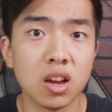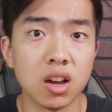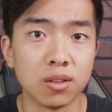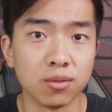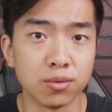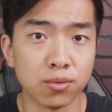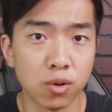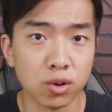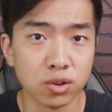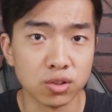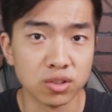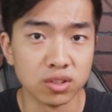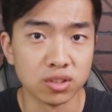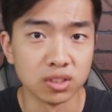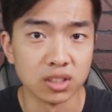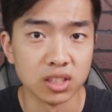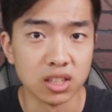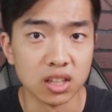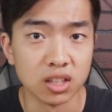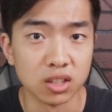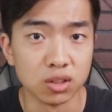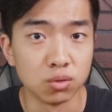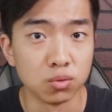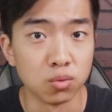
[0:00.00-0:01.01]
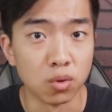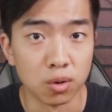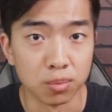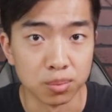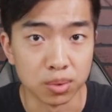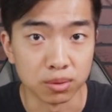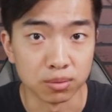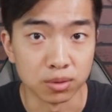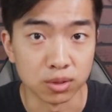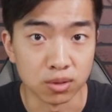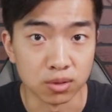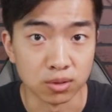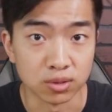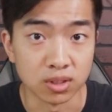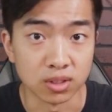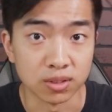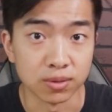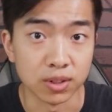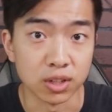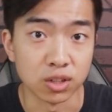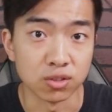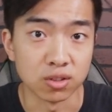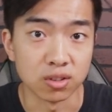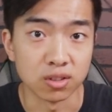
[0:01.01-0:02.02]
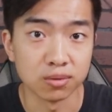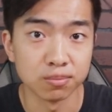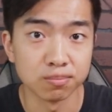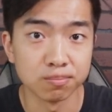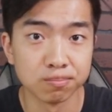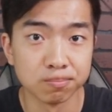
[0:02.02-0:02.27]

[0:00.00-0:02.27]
unfortunately you won't be able to use this feature.